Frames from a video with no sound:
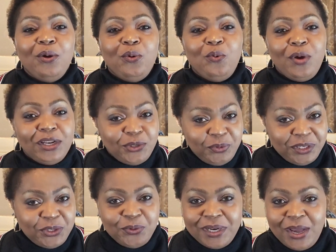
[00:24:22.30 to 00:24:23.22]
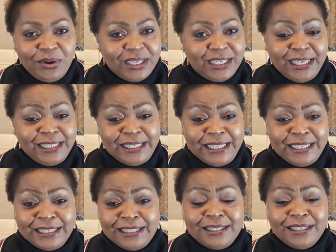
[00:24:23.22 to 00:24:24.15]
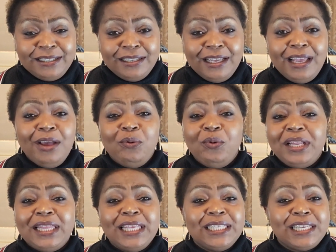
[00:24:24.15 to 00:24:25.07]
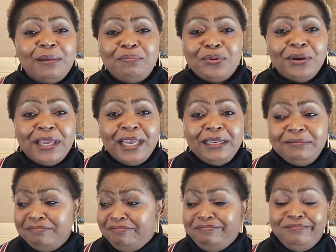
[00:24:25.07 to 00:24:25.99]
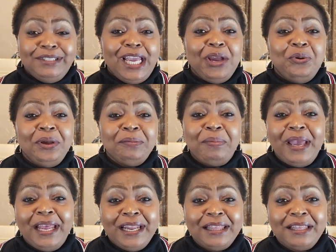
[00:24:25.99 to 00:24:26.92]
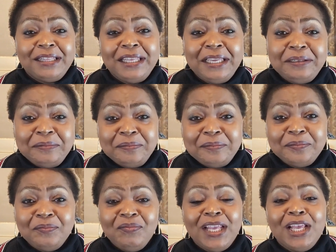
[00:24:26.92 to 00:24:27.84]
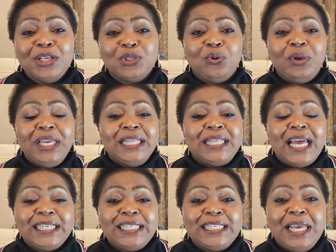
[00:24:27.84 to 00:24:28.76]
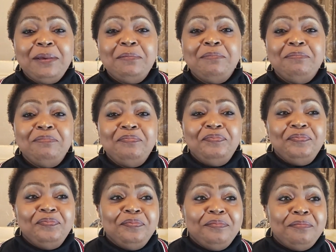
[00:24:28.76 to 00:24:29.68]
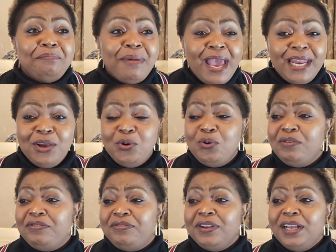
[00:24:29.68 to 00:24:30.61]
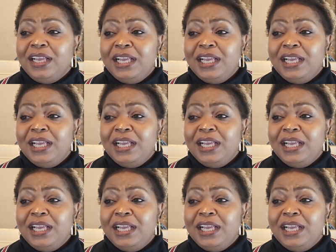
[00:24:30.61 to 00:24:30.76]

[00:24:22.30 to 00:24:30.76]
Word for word: What do we do nowadays, things? When things are broken, I go and buy another thing. So in that same manner of,